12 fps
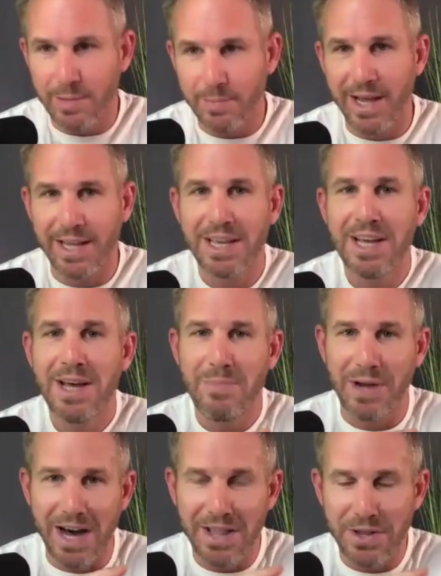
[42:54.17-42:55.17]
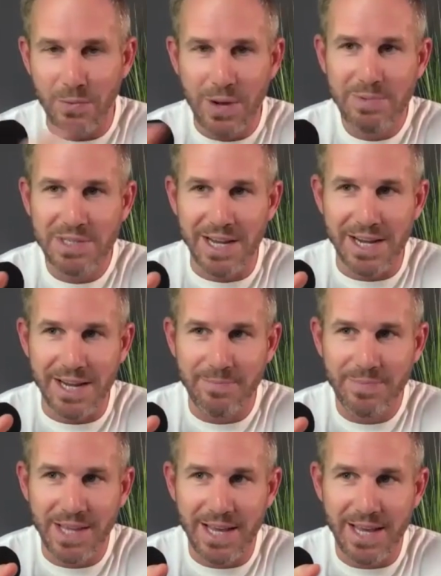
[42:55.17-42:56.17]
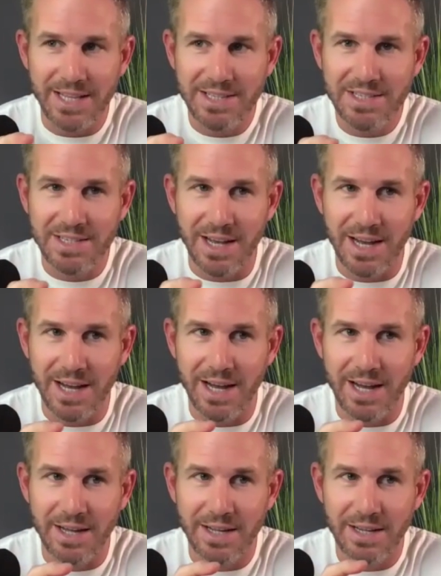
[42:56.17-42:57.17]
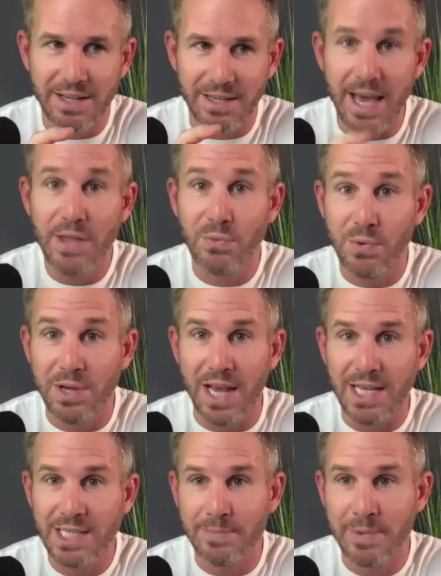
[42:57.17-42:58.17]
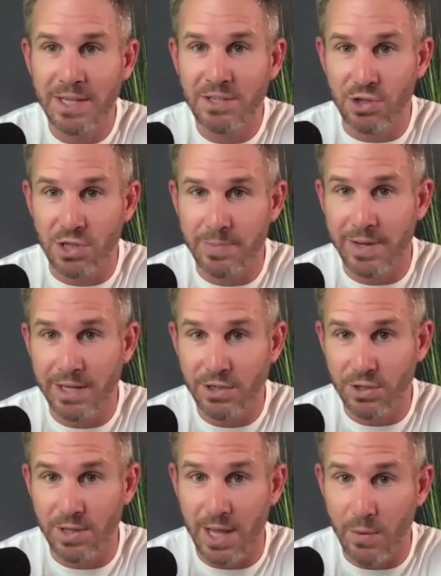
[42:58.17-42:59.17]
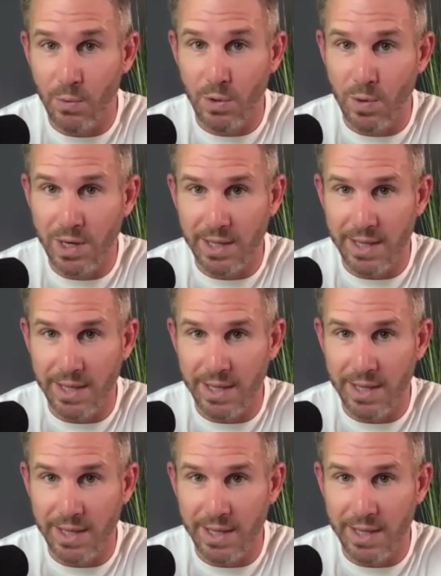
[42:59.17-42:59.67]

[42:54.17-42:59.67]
a blank, but on their website, it's uh, get three estimates. Just make sure that we're one of